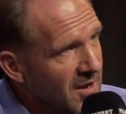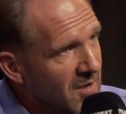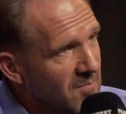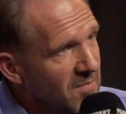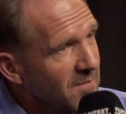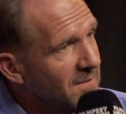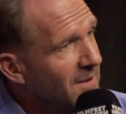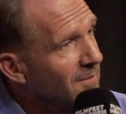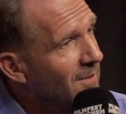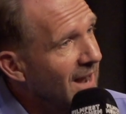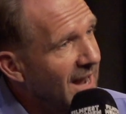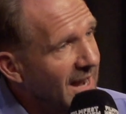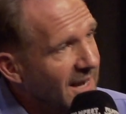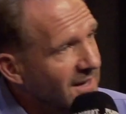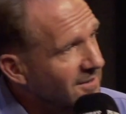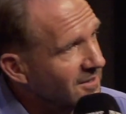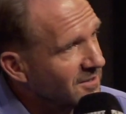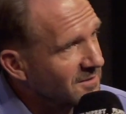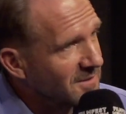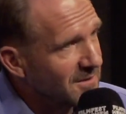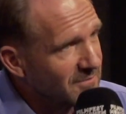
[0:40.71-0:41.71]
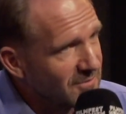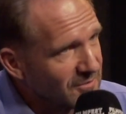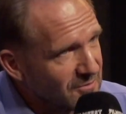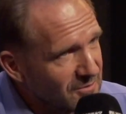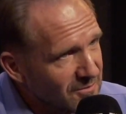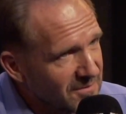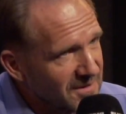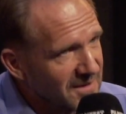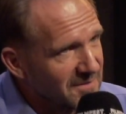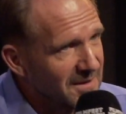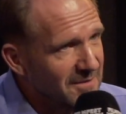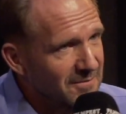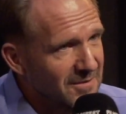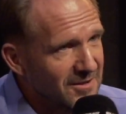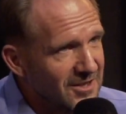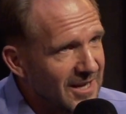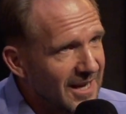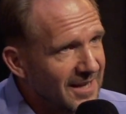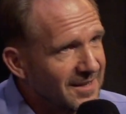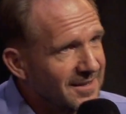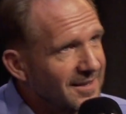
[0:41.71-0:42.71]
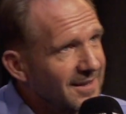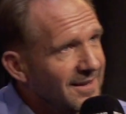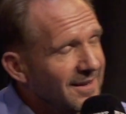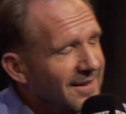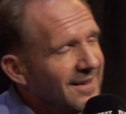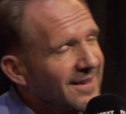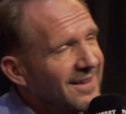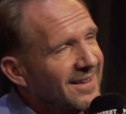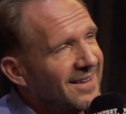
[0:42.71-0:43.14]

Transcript: But we were actors, we were talking, we were chatting.